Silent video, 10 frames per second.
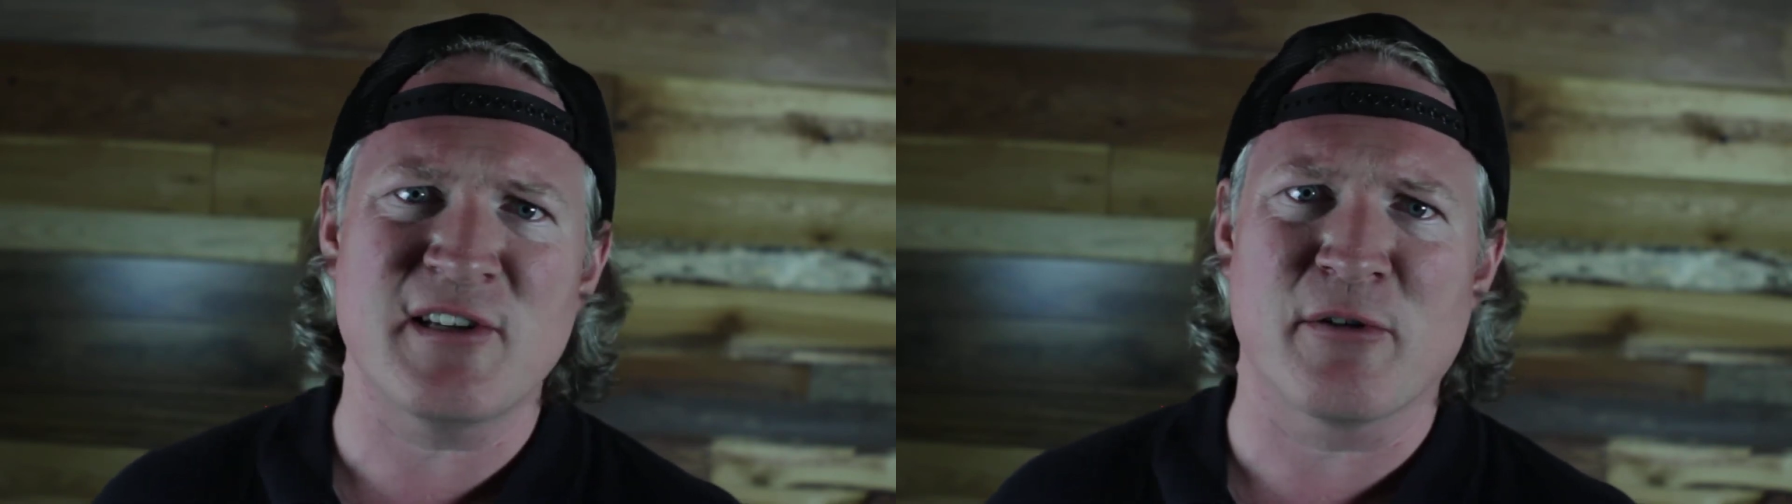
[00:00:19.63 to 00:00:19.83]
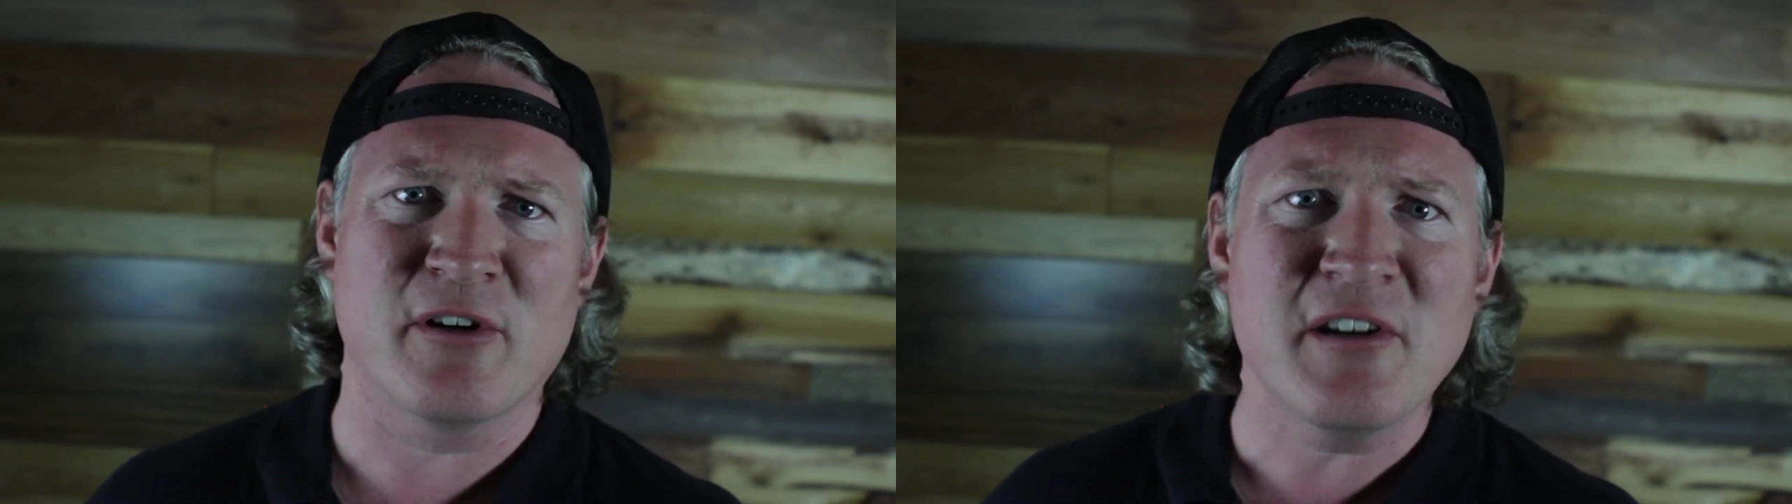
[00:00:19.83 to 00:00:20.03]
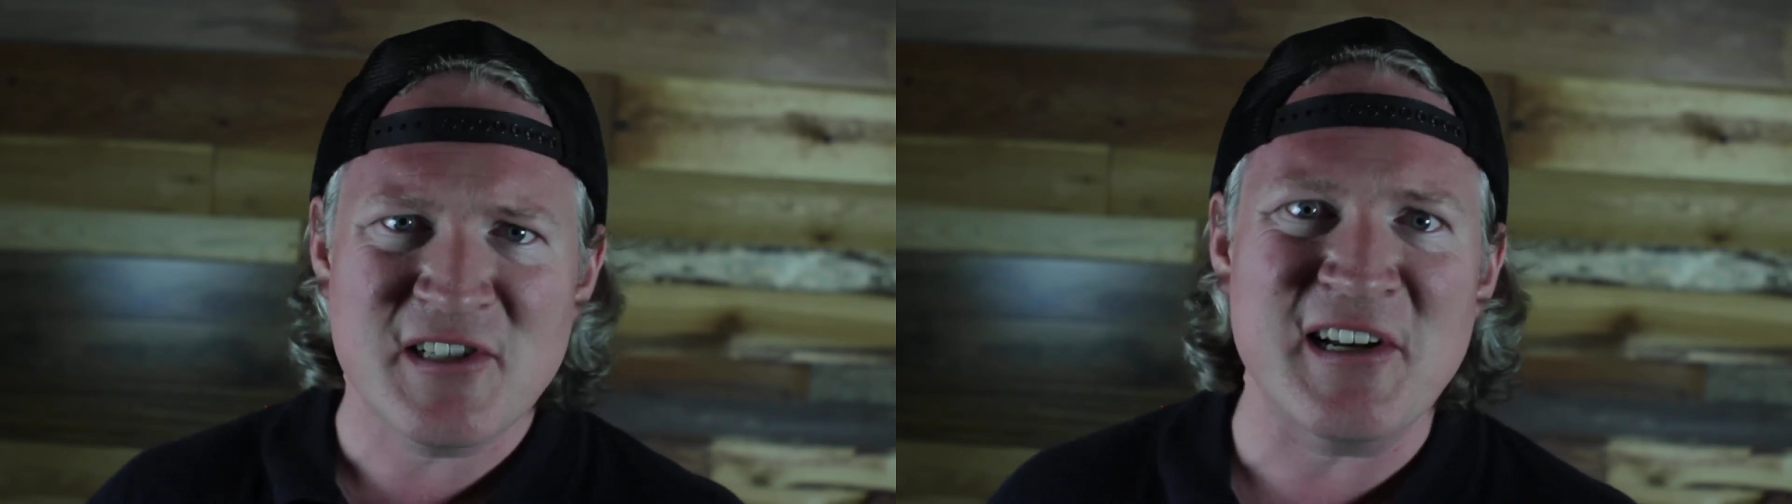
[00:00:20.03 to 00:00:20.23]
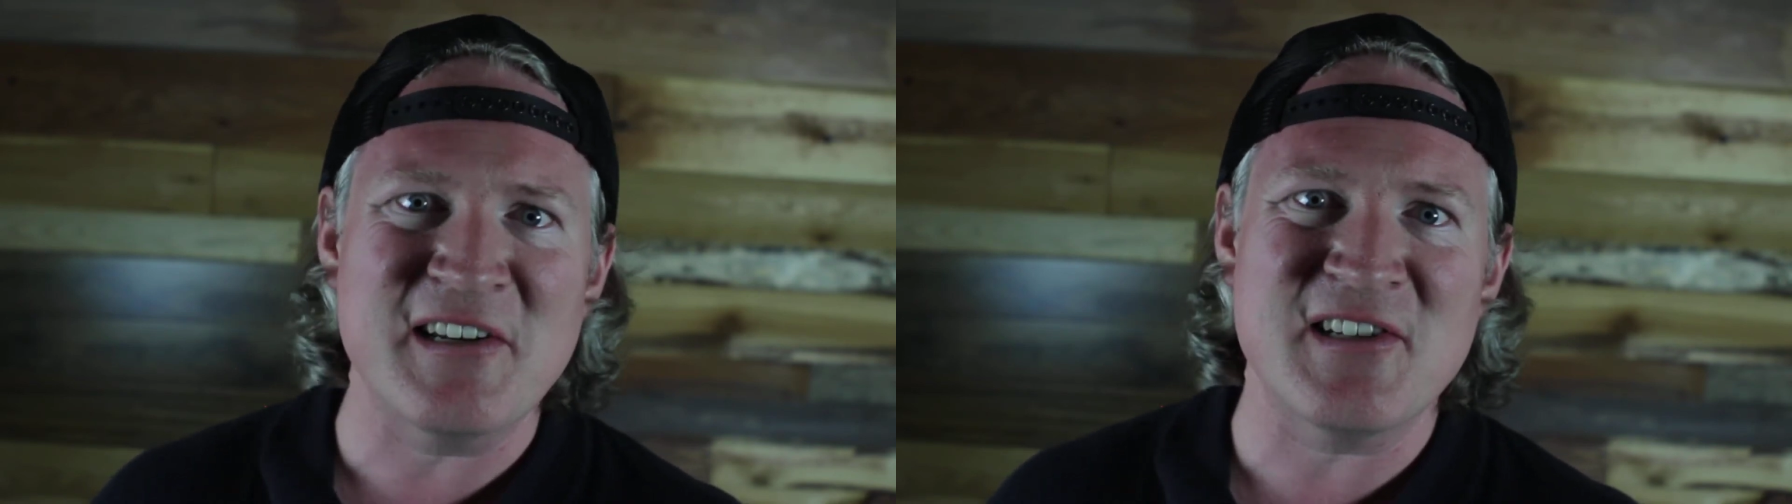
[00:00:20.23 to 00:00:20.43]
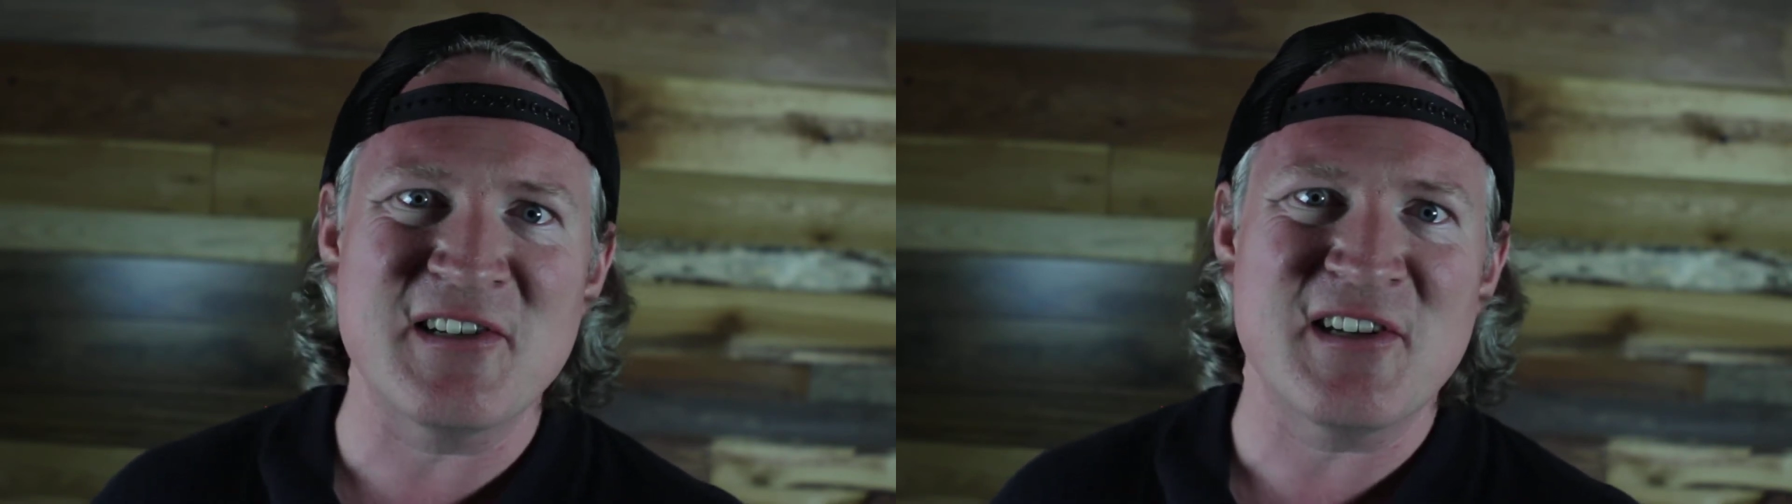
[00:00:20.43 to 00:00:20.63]
they were good
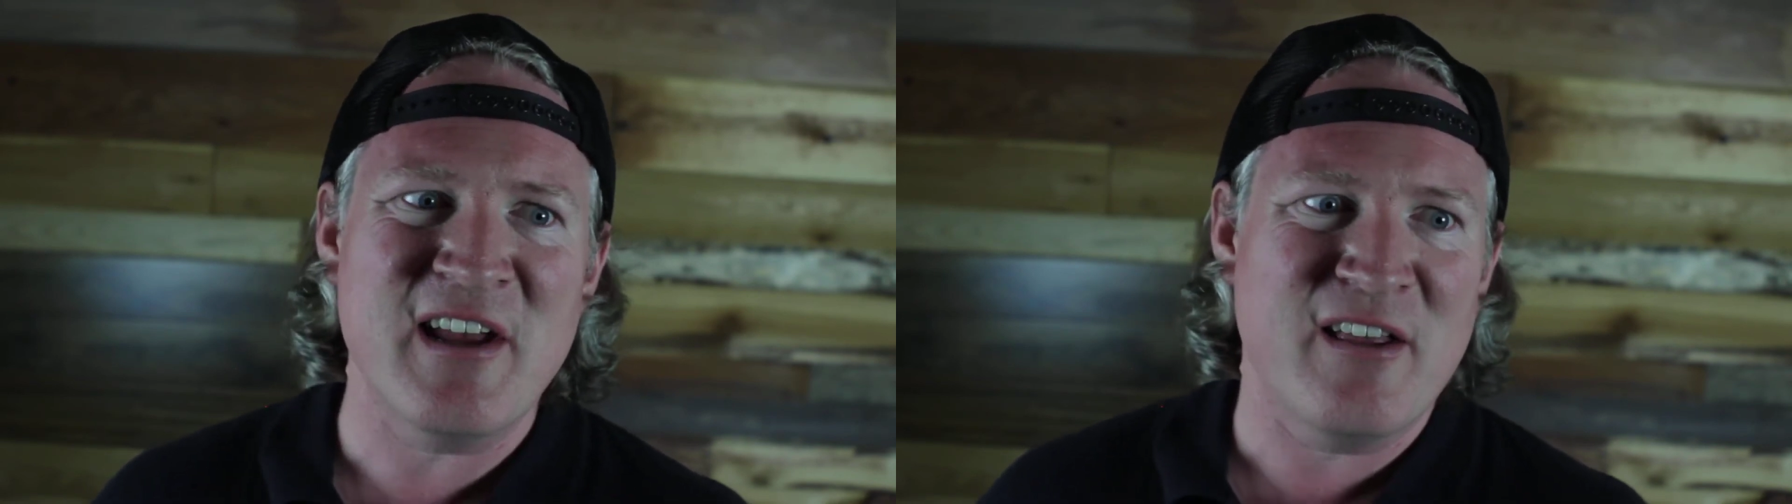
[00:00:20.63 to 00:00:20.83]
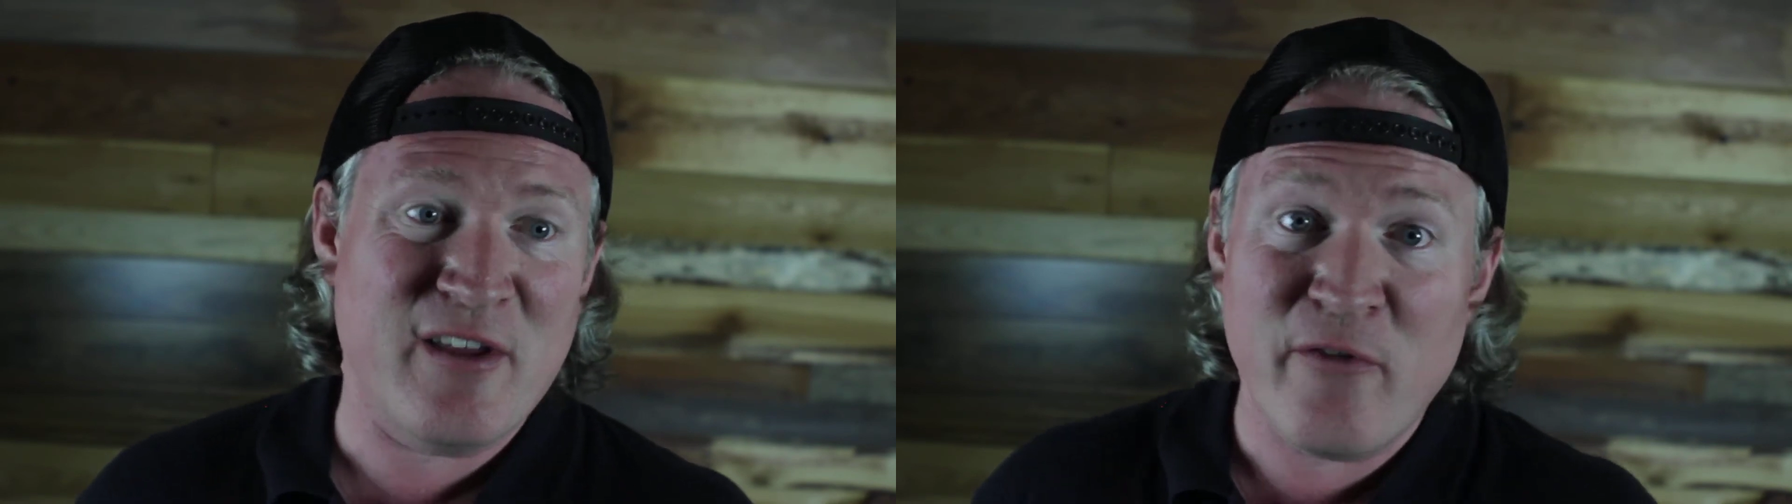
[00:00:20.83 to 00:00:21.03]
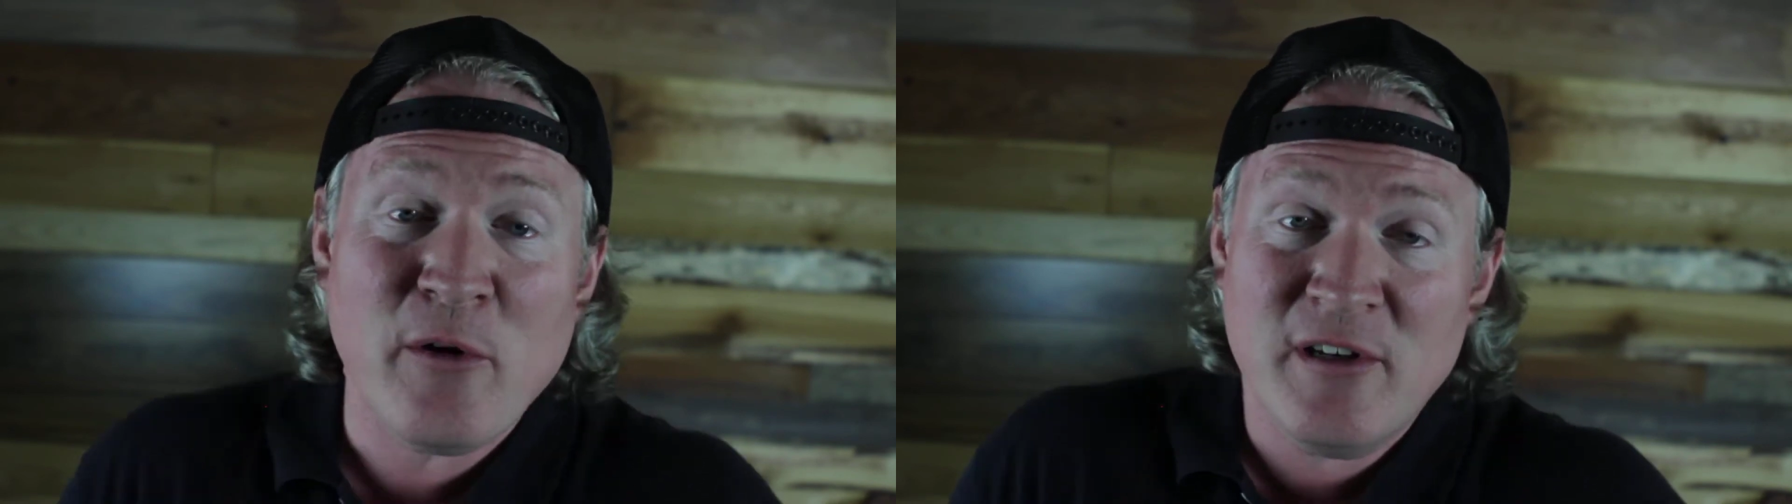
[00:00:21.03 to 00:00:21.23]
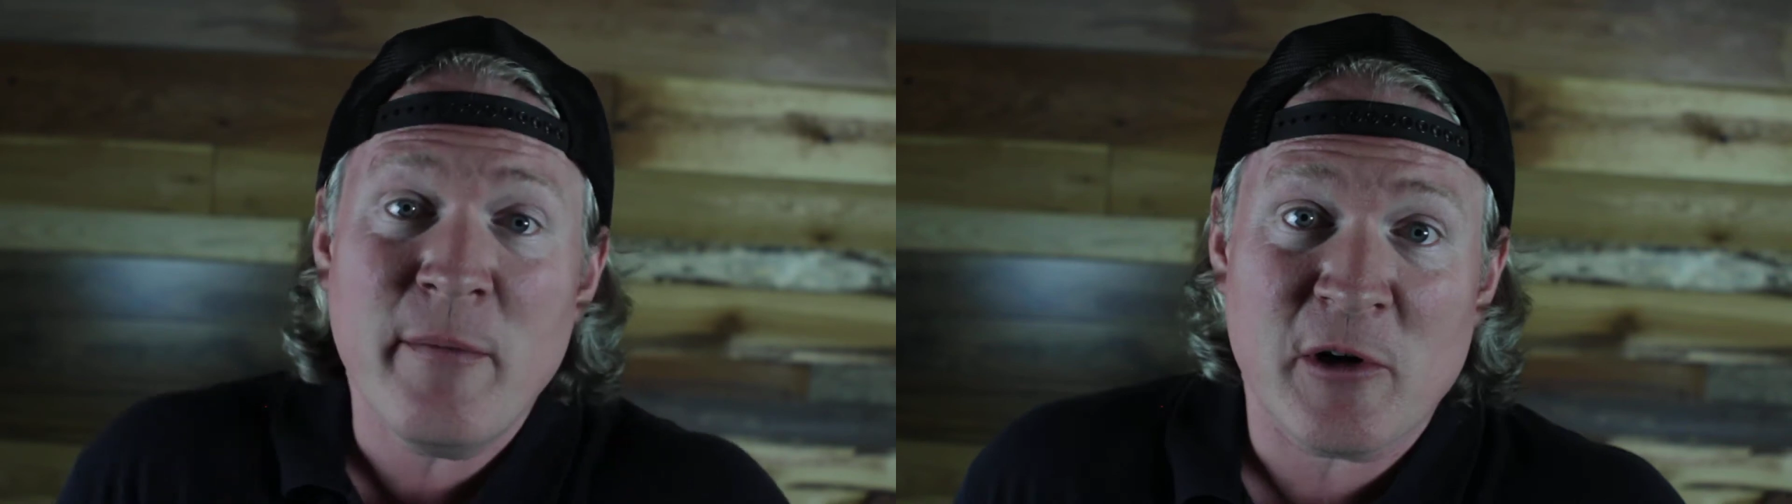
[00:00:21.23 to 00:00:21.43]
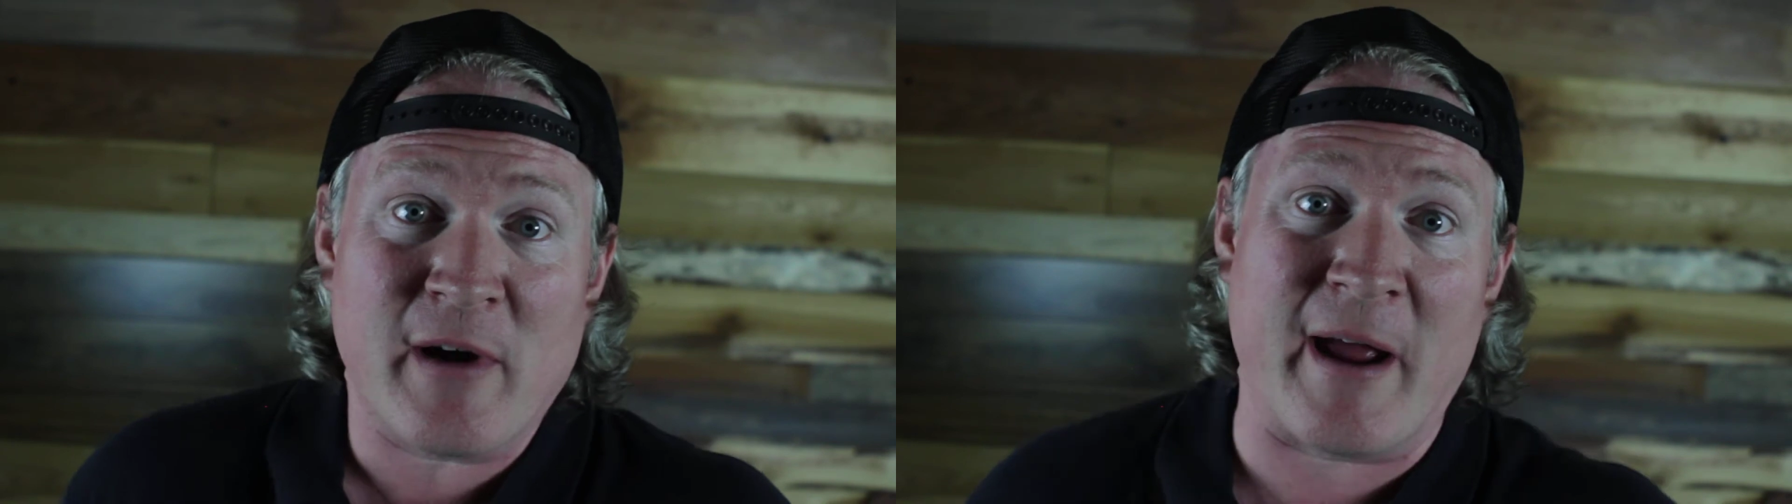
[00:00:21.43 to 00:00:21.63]
citizens, they voted
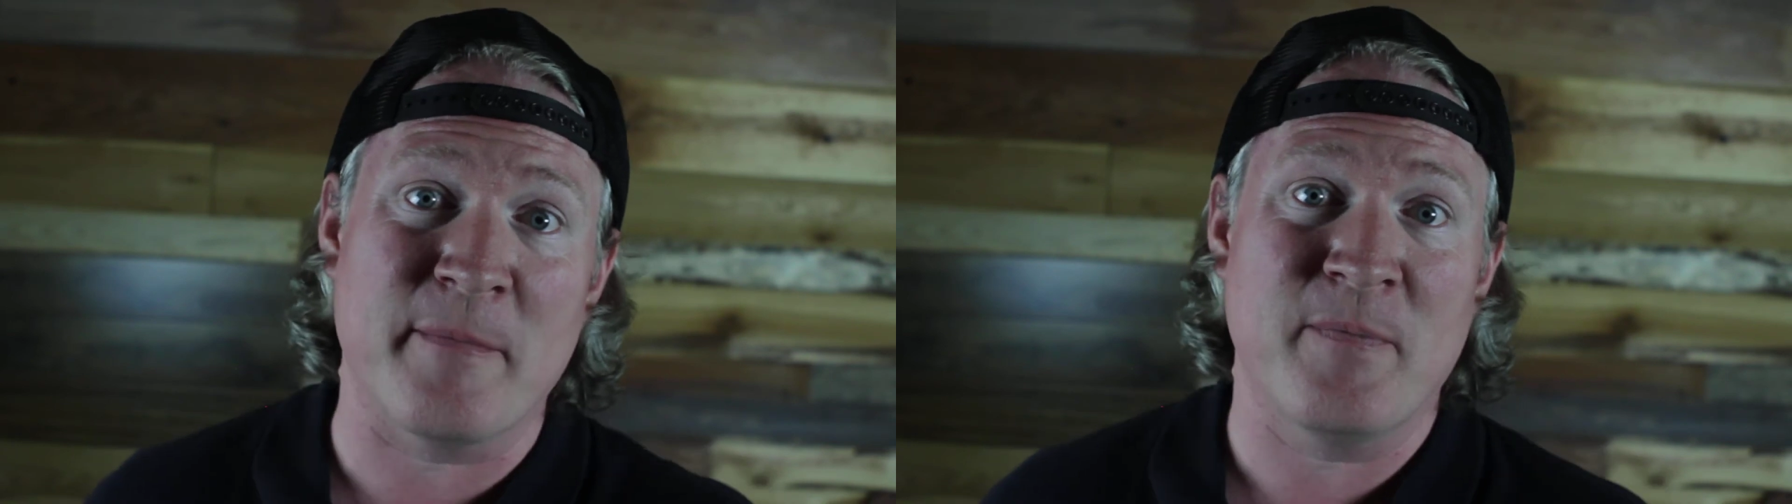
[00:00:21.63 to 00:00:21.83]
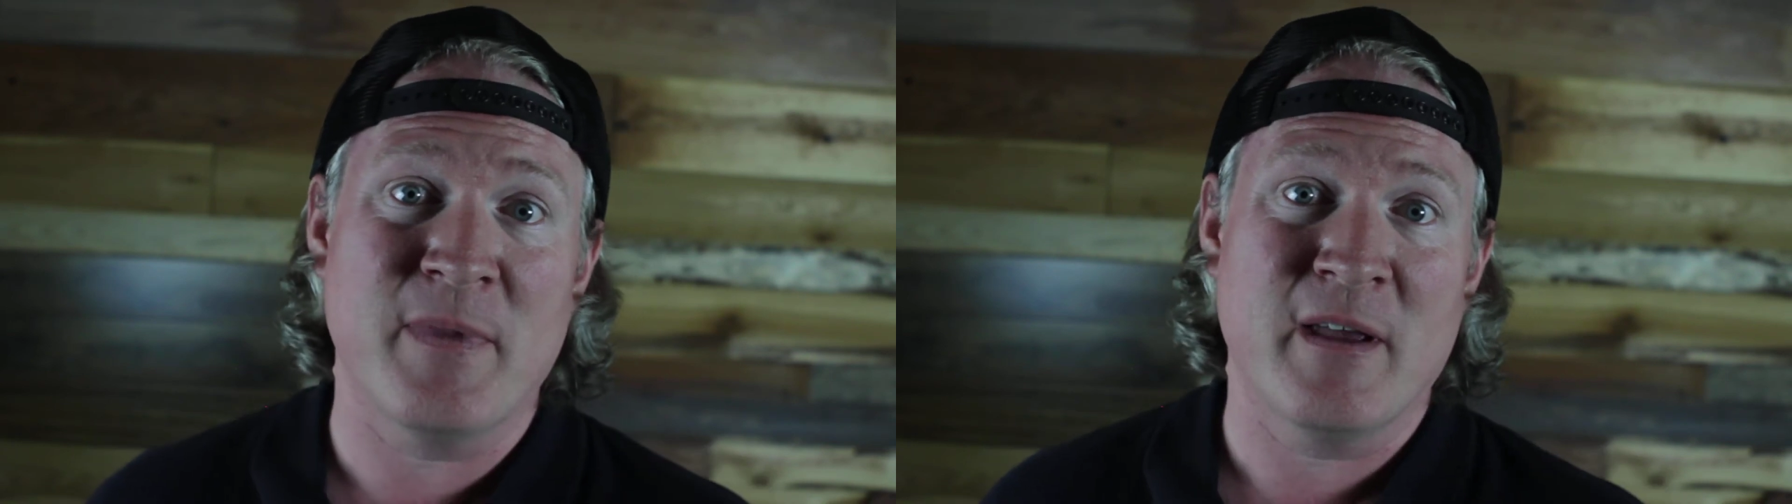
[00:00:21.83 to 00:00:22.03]
Democrat.